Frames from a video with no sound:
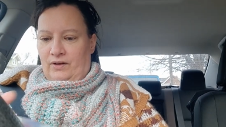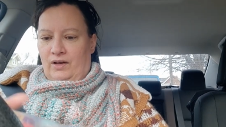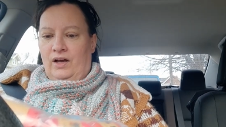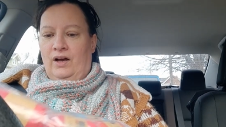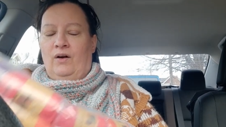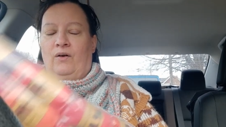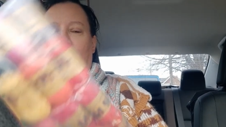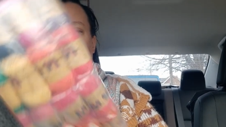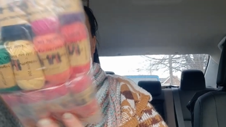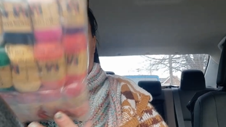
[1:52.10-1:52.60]

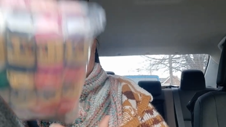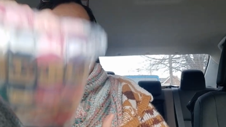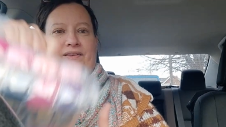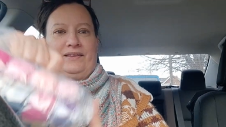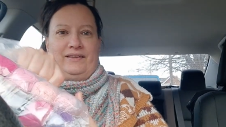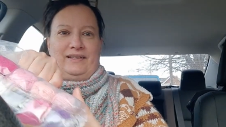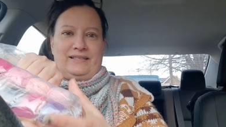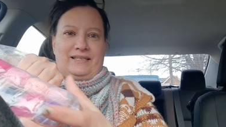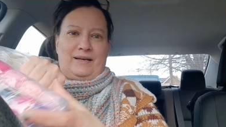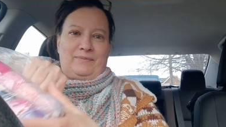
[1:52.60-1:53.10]
Ah, and
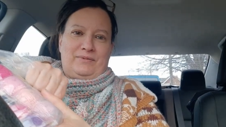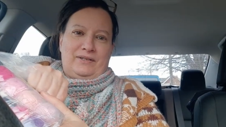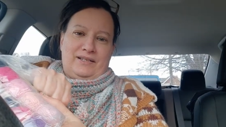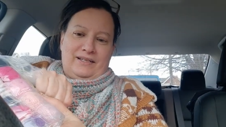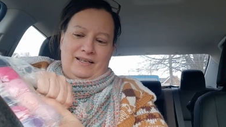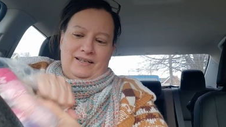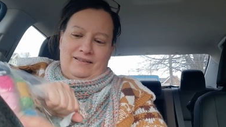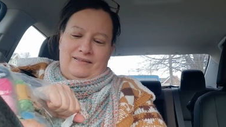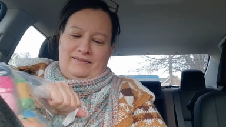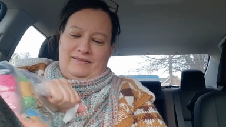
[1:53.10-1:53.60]
then they taped it
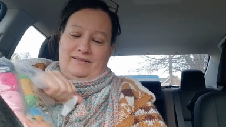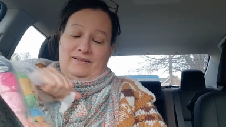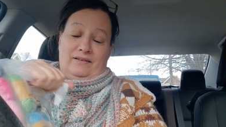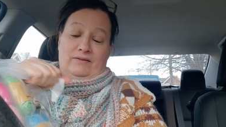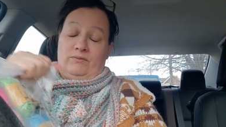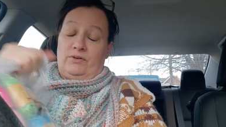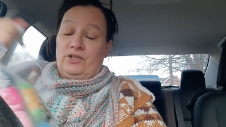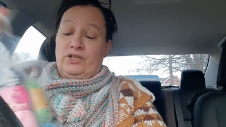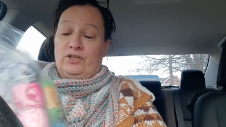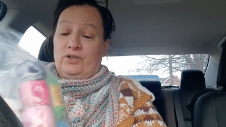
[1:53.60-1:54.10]
again,
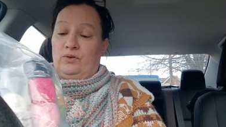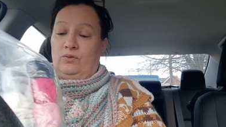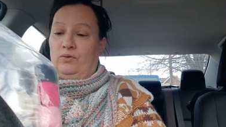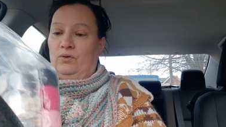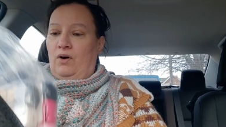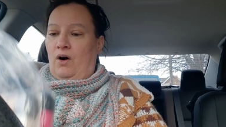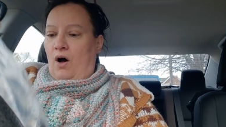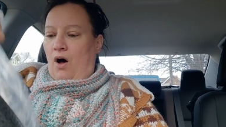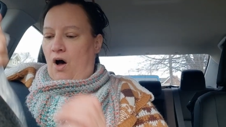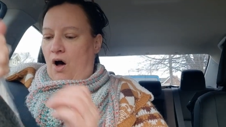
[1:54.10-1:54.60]
which is cool.
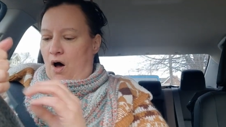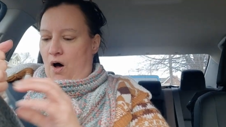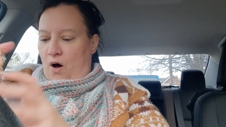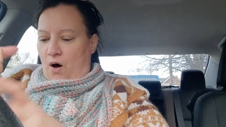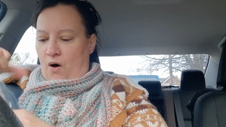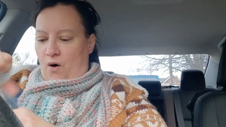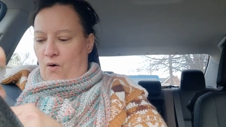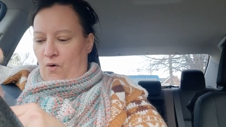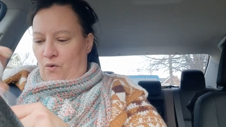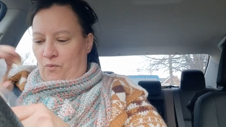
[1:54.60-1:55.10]

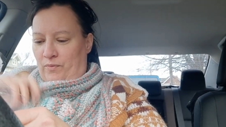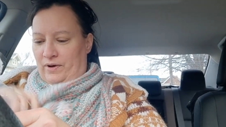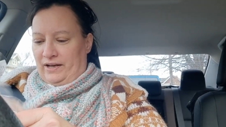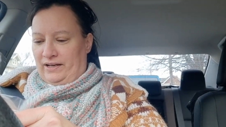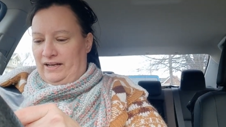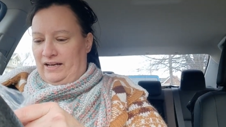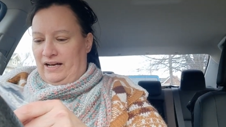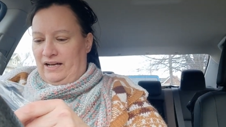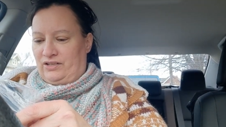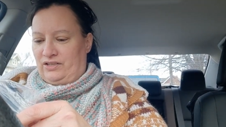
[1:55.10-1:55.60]
Oh my
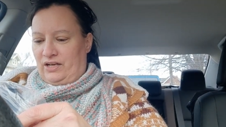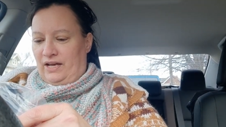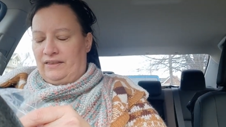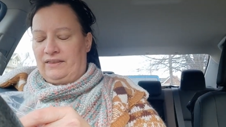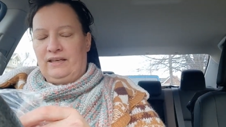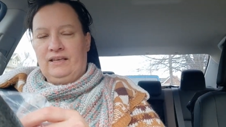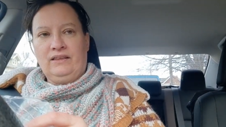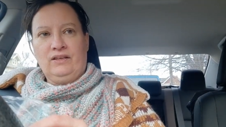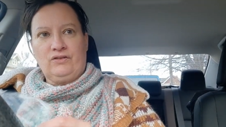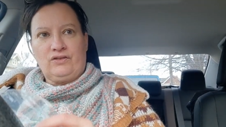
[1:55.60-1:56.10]
gosh. I
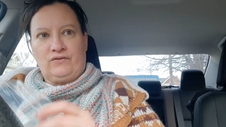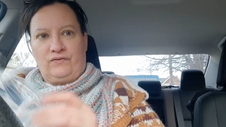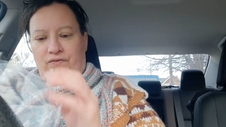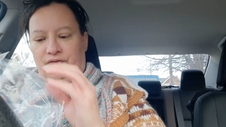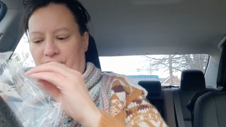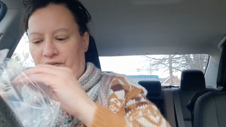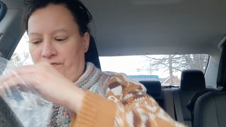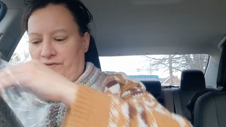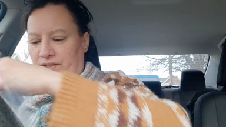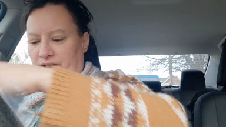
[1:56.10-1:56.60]
think there's
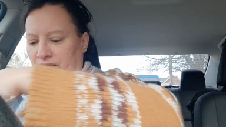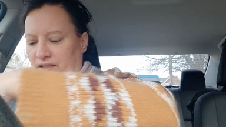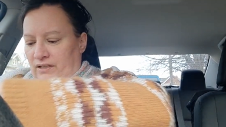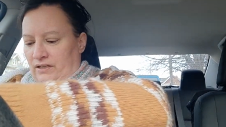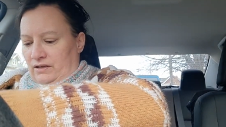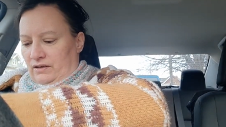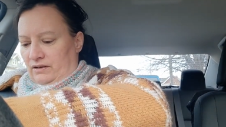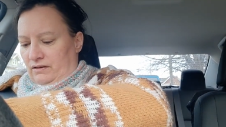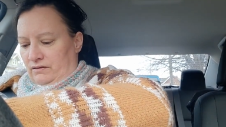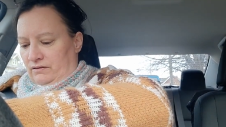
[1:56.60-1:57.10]
50 in
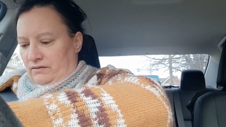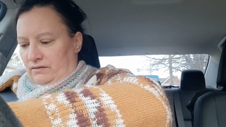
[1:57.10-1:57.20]
here.